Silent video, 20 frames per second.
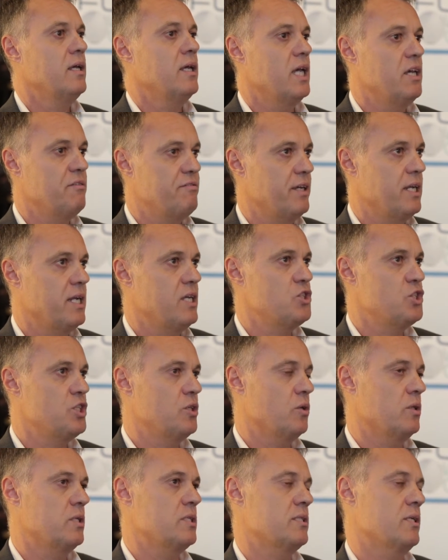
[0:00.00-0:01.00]

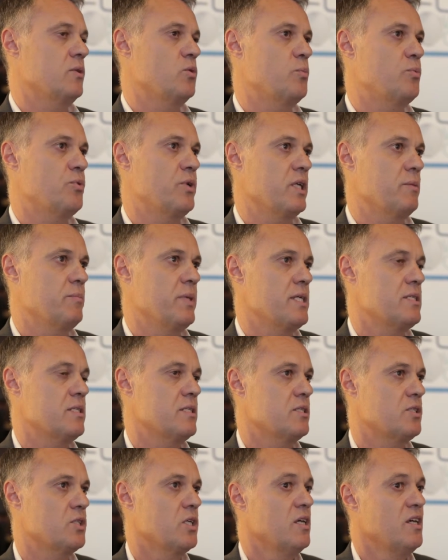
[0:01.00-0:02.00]
FLNG on lease and operate
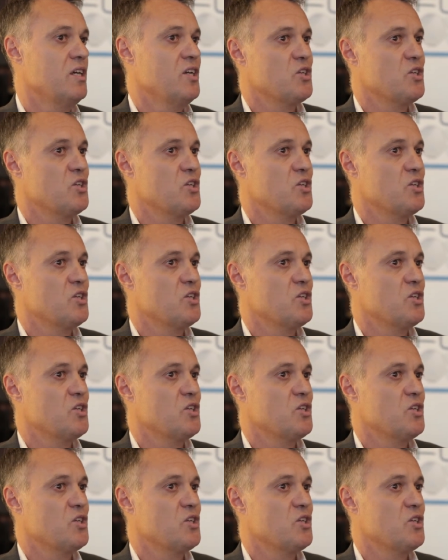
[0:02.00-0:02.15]
basis.